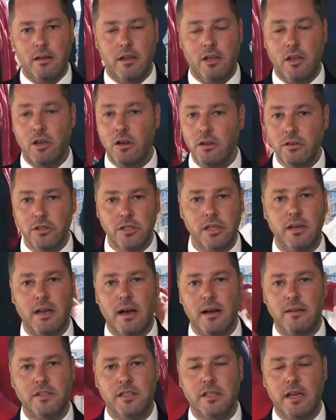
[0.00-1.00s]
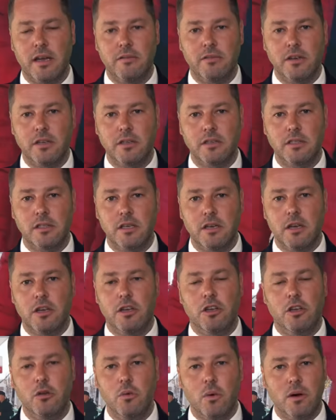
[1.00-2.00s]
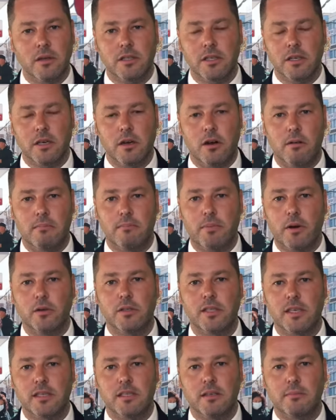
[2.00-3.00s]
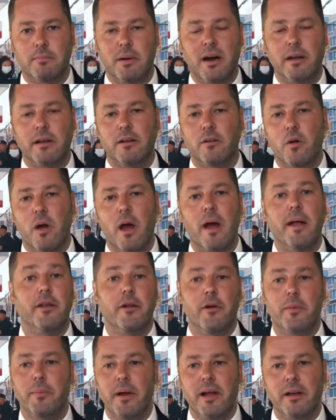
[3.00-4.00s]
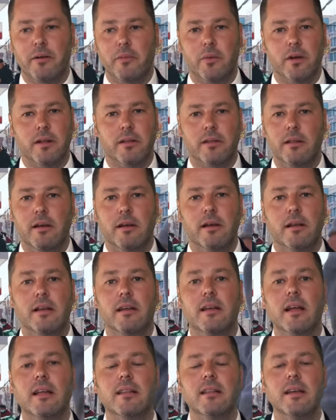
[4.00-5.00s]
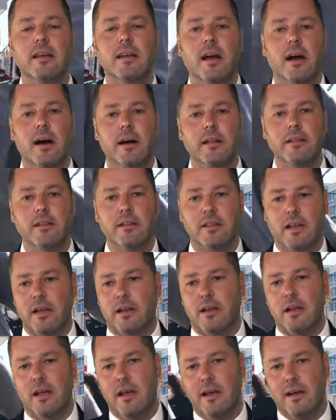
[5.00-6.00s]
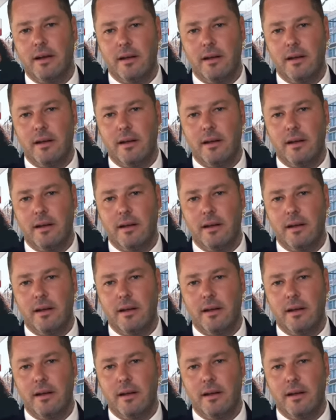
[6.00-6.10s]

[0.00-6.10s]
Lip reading: You lose your life savings, you want to go and protest about it, and you're met with nothing other than